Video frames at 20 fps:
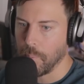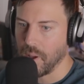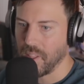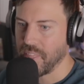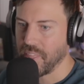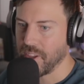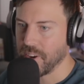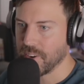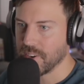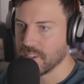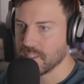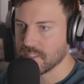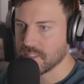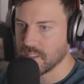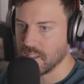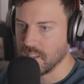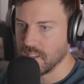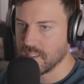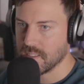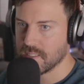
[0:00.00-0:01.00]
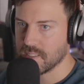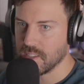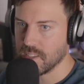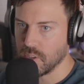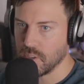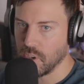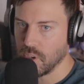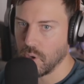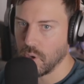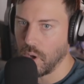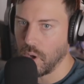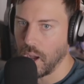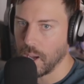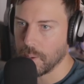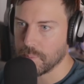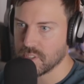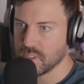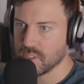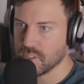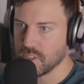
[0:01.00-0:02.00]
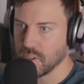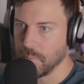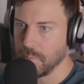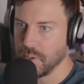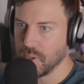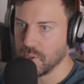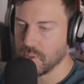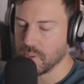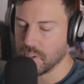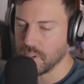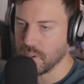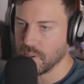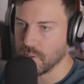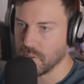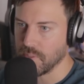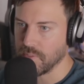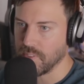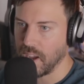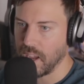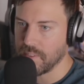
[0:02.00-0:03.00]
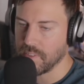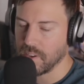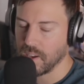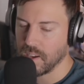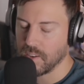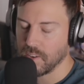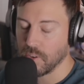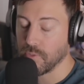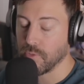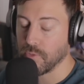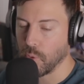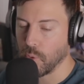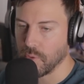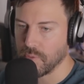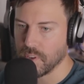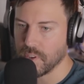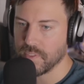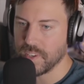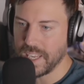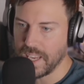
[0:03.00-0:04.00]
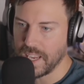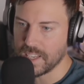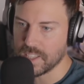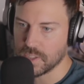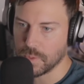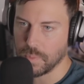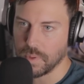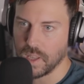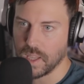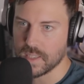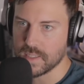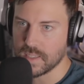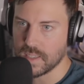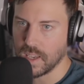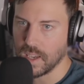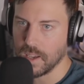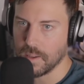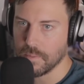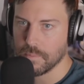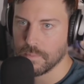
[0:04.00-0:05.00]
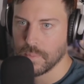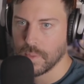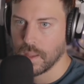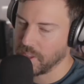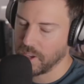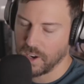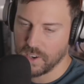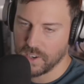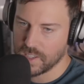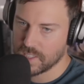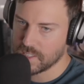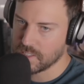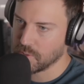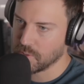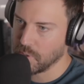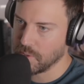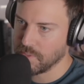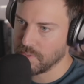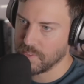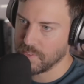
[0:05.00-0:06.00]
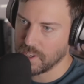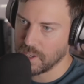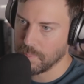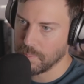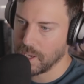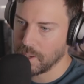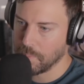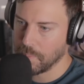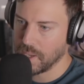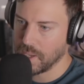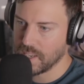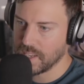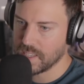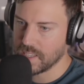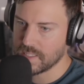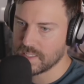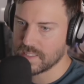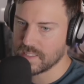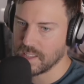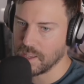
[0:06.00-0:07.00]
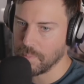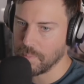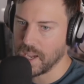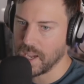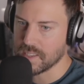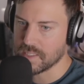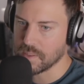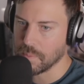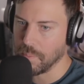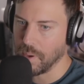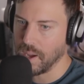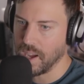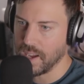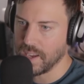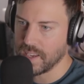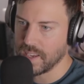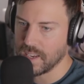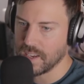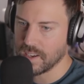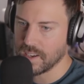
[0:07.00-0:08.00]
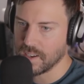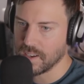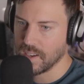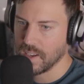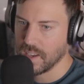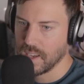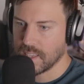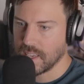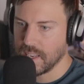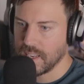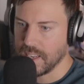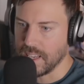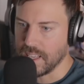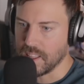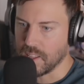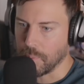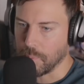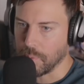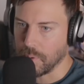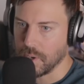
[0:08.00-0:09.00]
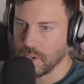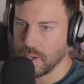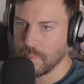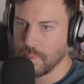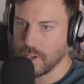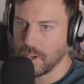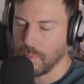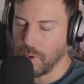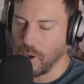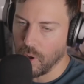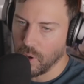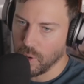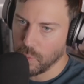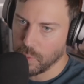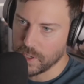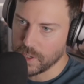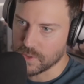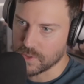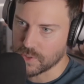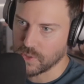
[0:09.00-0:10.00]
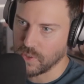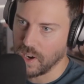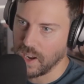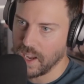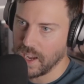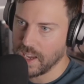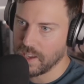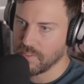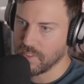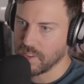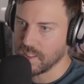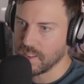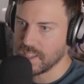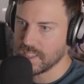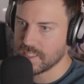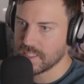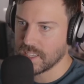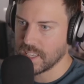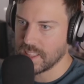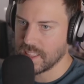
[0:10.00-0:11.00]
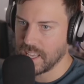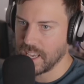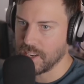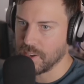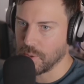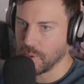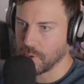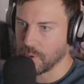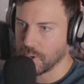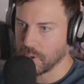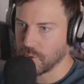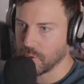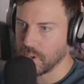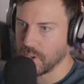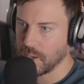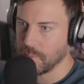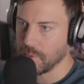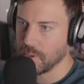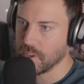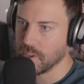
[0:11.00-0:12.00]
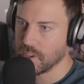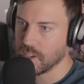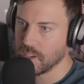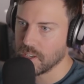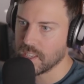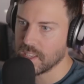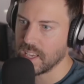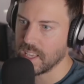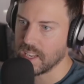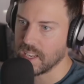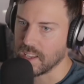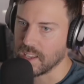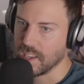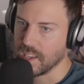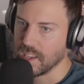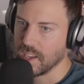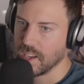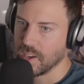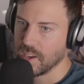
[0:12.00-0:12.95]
But there is still no option to build your 5 or 450H Plus yet. But the RX 350, in my opinion, is the best buy here. Let's get it in the premium all-wheel drive. Let's get that nori green. You could get it